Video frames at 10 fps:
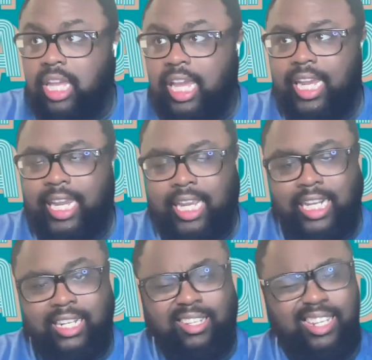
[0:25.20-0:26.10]

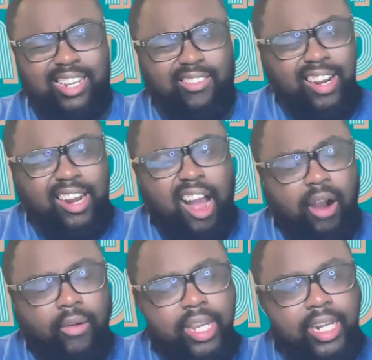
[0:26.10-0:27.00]
and did Grant
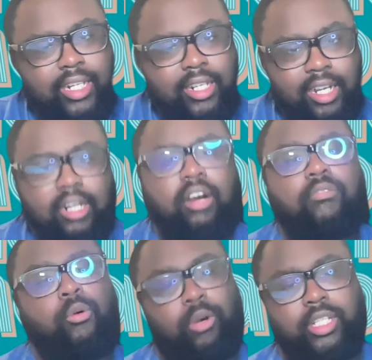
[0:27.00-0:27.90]
Holloway get it done?
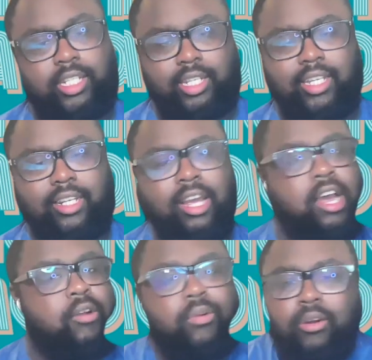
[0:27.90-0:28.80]
Of course he did.
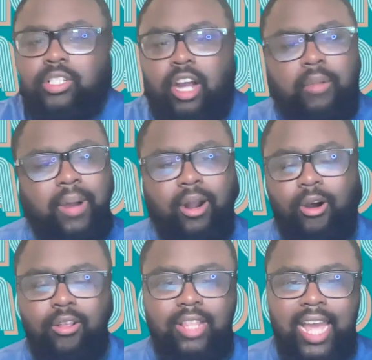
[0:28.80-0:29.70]
We're going to talk about
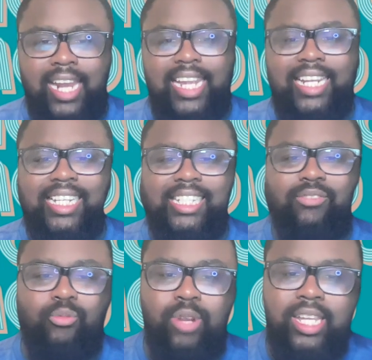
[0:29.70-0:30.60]
all that in
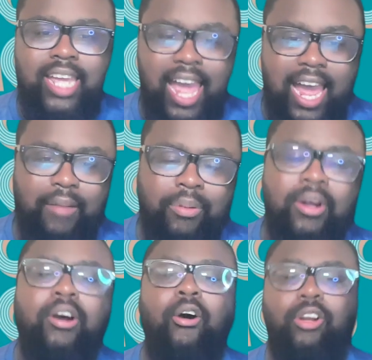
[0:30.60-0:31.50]
this recap
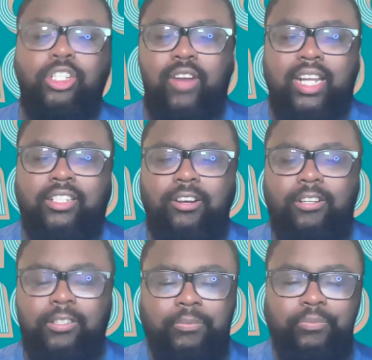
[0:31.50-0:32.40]
on Track
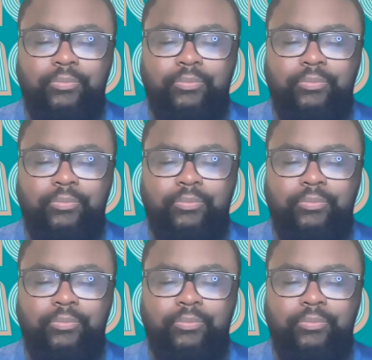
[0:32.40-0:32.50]
Talk.